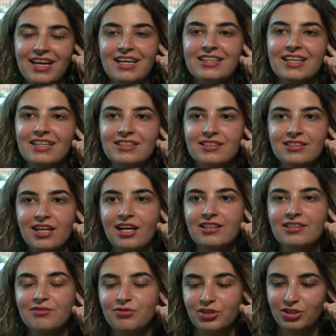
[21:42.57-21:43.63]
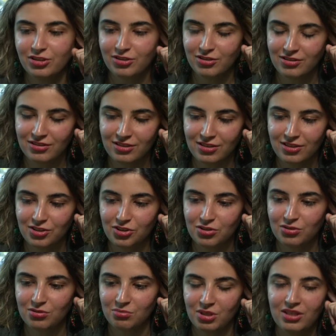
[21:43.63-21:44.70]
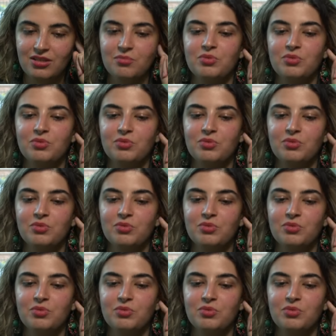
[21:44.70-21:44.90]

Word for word: That is not the very good decision to make,